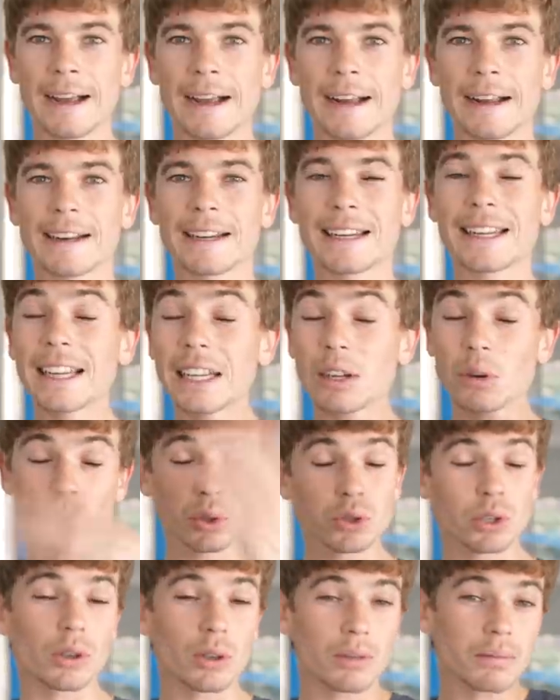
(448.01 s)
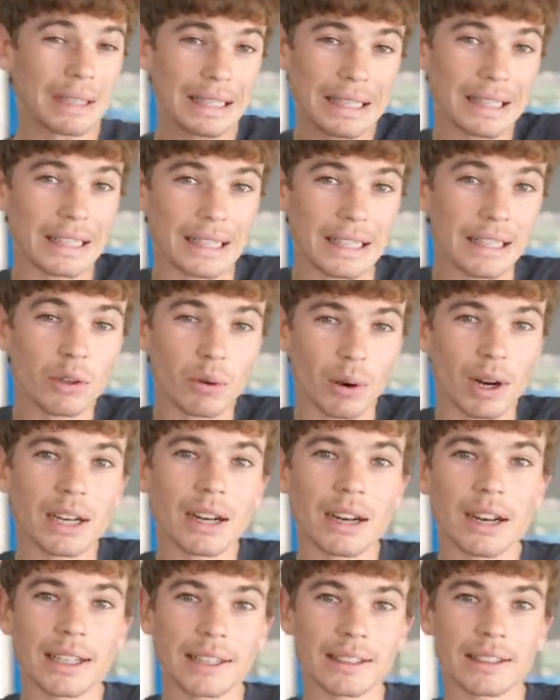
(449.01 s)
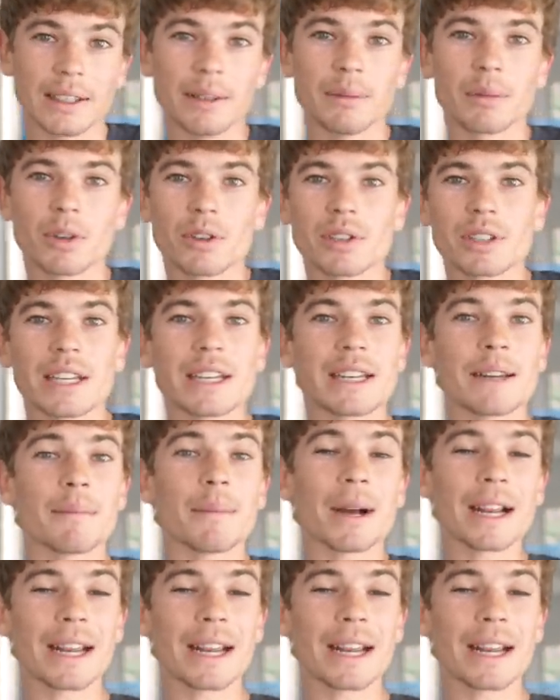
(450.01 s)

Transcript: And he also clearly quite liked it, because then in